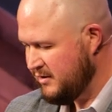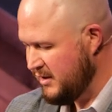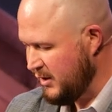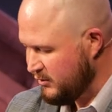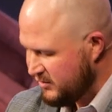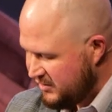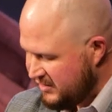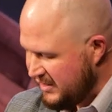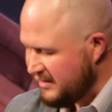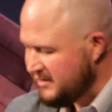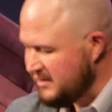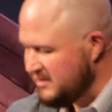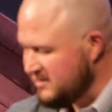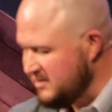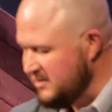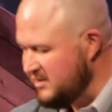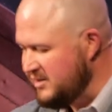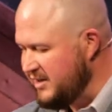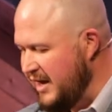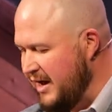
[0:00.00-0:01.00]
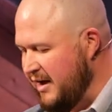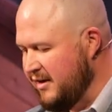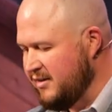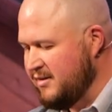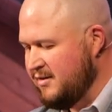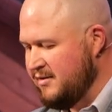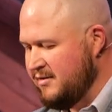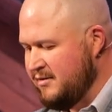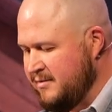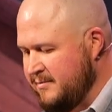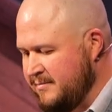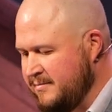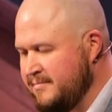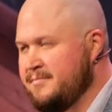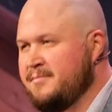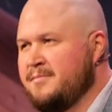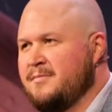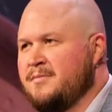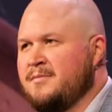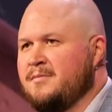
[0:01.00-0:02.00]
they were sentenced to death.
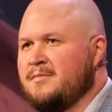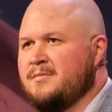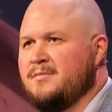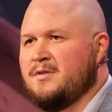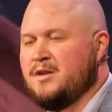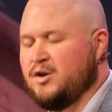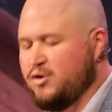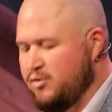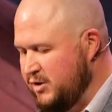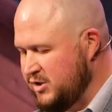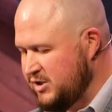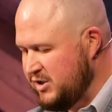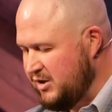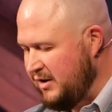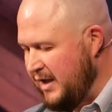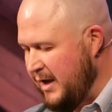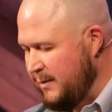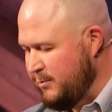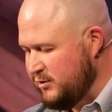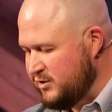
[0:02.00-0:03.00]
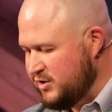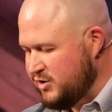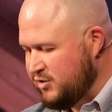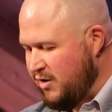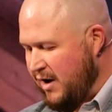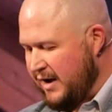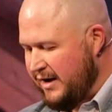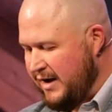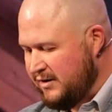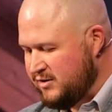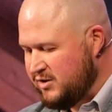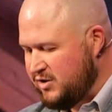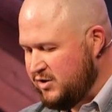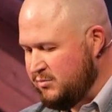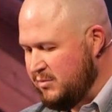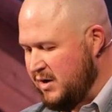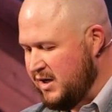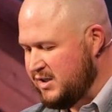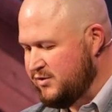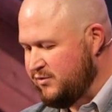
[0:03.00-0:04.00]
The Christian laborers cried out
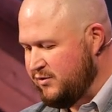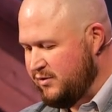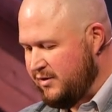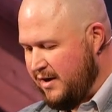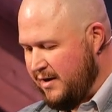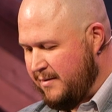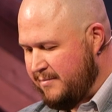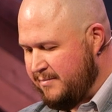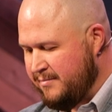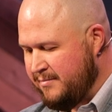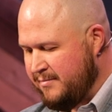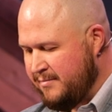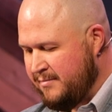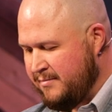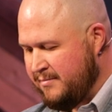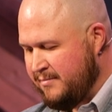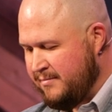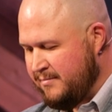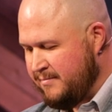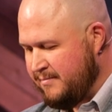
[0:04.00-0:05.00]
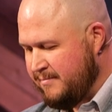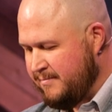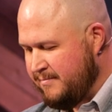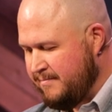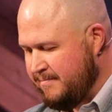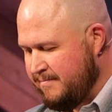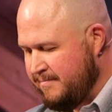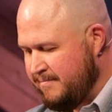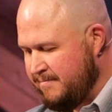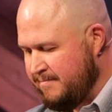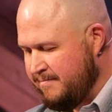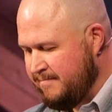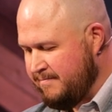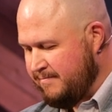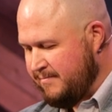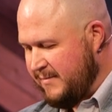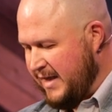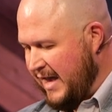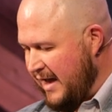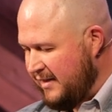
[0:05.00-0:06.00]
too much for them,
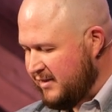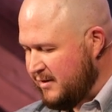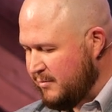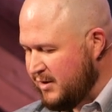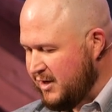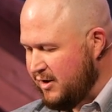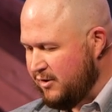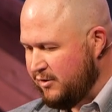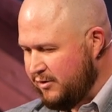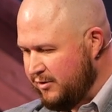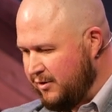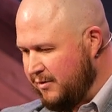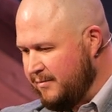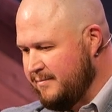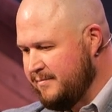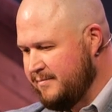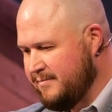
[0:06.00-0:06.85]
they had them killed.